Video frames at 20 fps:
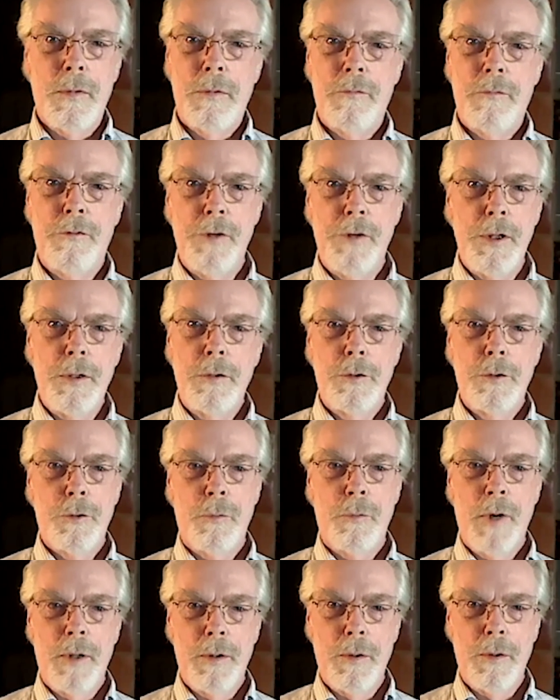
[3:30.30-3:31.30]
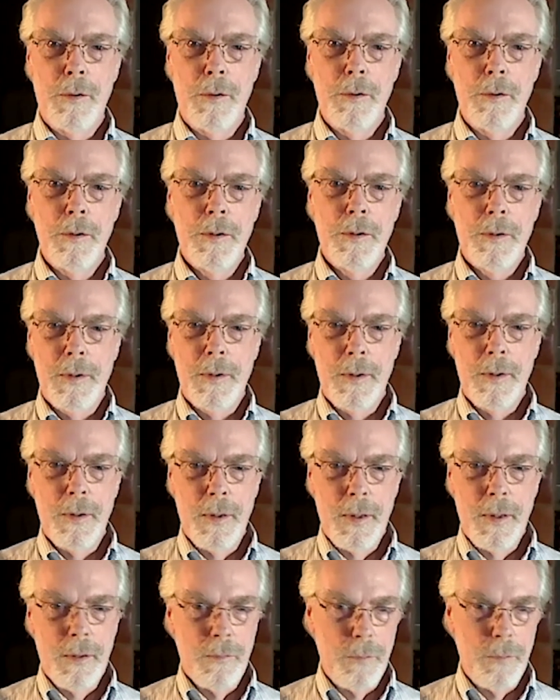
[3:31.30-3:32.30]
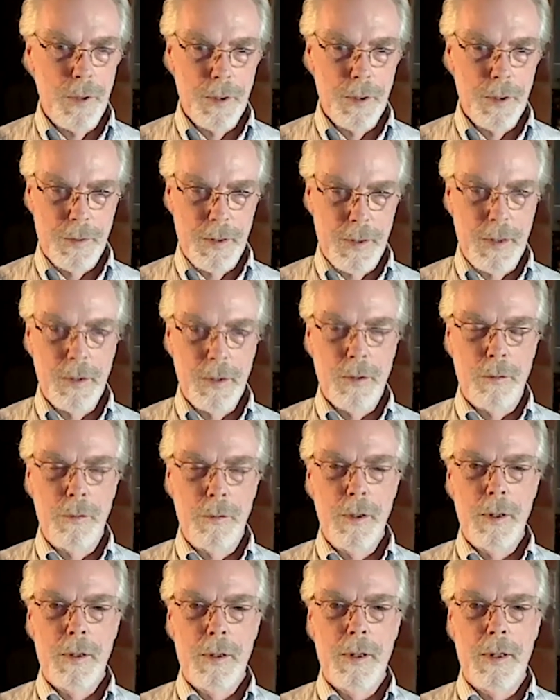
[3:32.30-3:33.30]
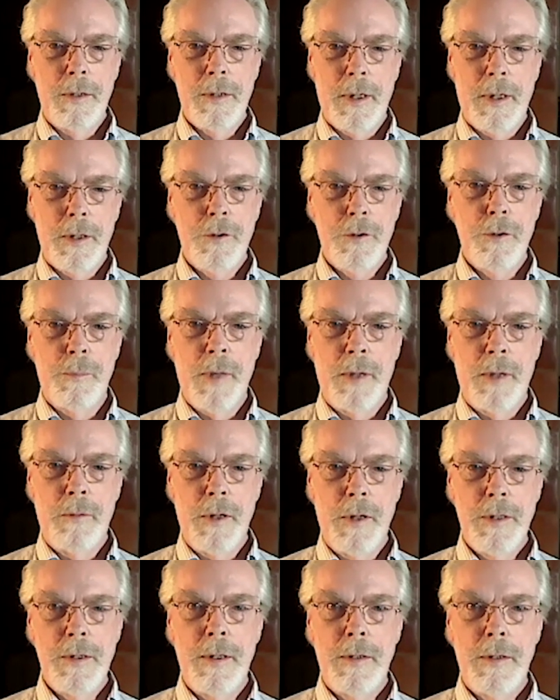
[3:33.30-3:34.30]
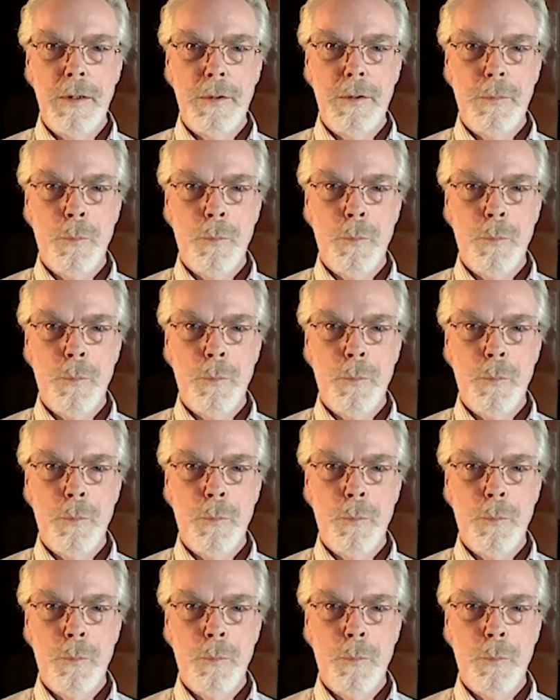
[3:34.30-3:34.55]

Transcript: fields around the Earth, with including things like Schumann resonance.